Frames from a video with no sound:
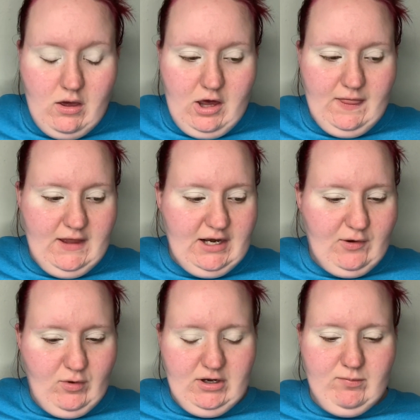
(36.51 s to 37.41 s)
And then I
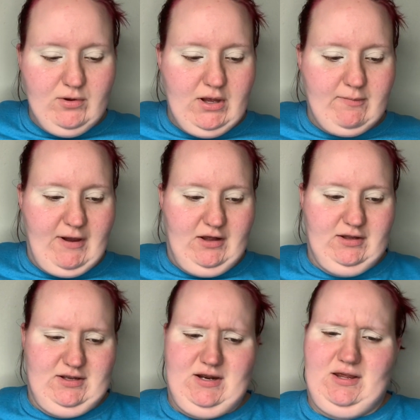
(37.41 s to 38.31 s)
wanted to pull out a
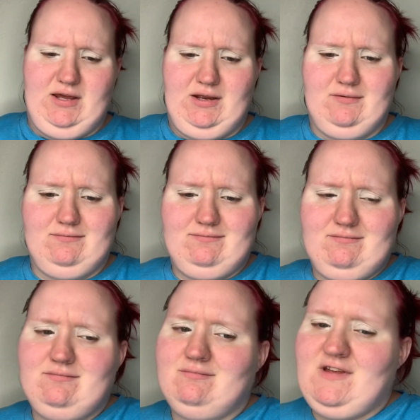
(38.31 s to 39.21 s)
palette that I
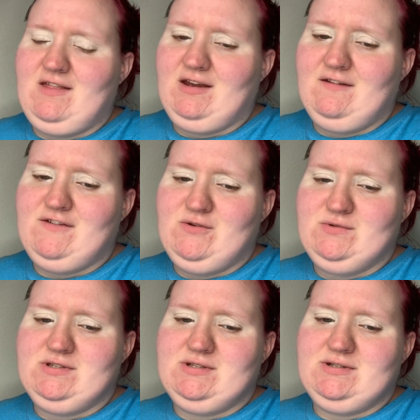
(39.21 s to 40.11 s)
think I've
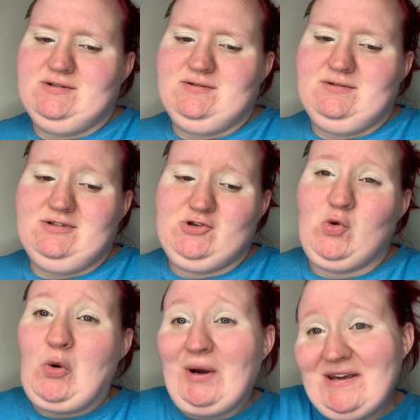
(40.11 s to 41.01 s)
used
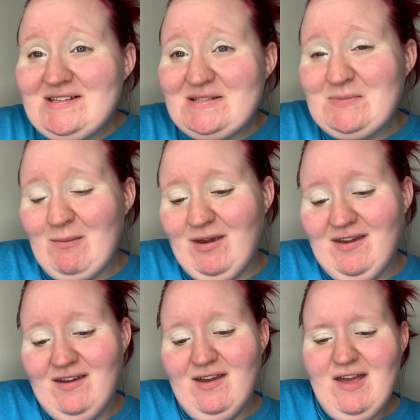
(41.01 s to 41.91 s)
twice
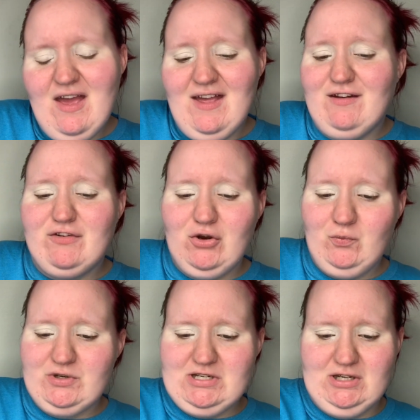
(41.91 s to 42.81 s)
maybe, and for no
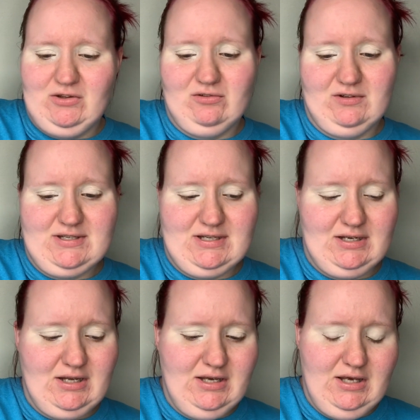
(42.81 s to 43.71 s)
particular reason.